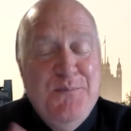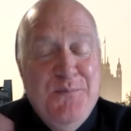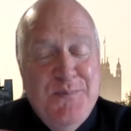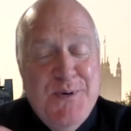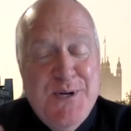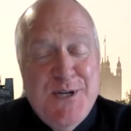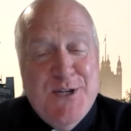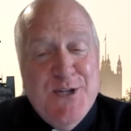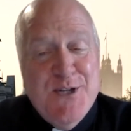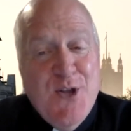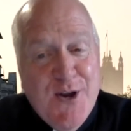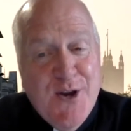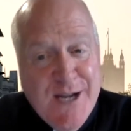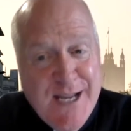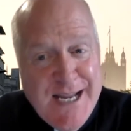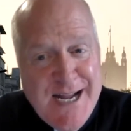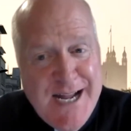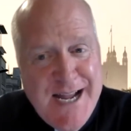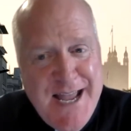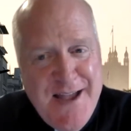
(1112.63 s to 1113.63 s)
much
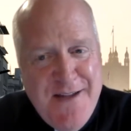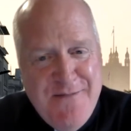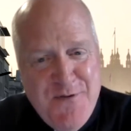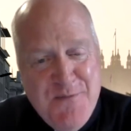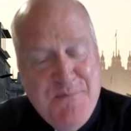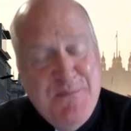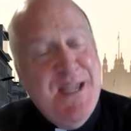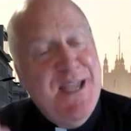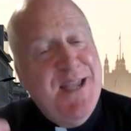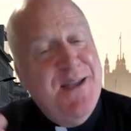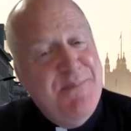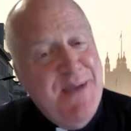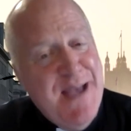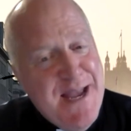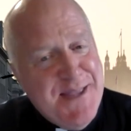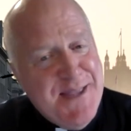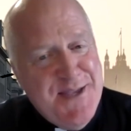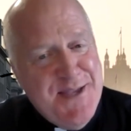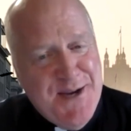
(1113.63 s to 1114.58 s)
longing I had for being back there.